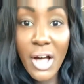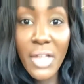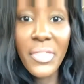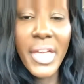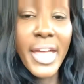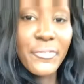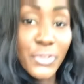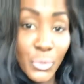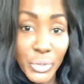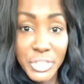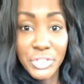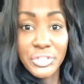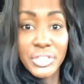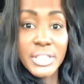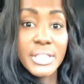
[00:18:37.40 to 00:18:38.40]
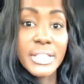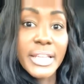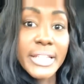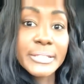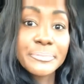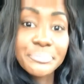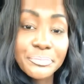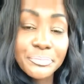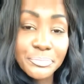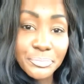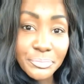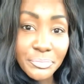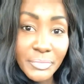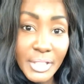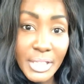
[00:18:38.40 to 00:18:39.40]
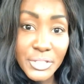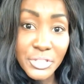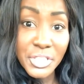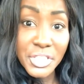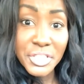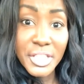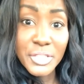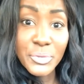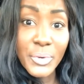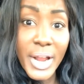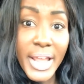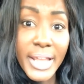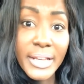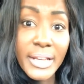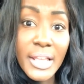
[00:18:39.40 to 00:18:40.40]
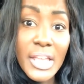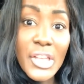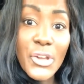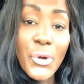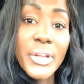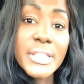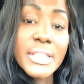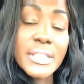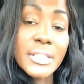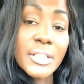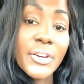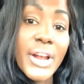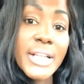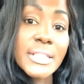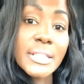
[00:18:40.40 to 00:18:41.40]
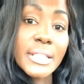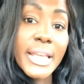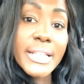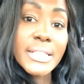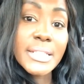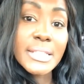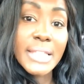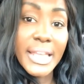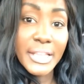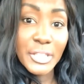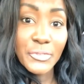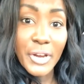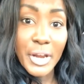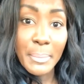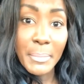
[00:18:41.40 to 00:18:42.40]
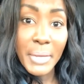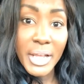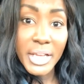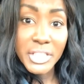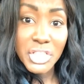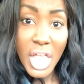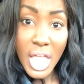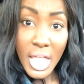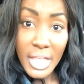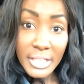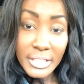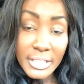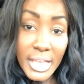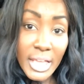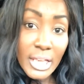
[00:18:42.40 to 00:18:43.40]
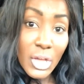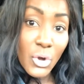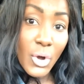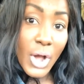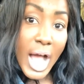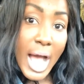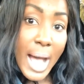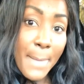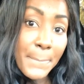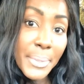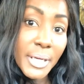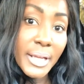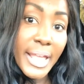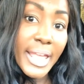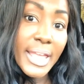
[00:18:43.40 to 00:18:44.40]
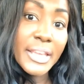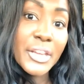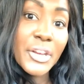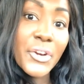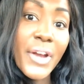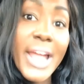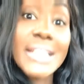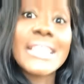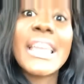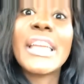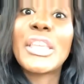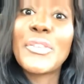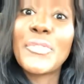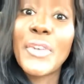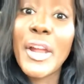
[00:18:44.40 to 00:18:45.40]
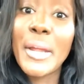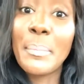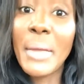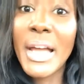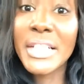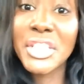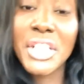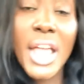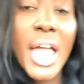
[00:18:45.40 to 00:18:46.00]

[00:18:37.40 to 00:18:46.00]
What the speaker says: that for what you just said. Tanisha says, right. Quinn says, congratulations. Thank you very much. Yellow Appa, hey, congrats. Thank you very much.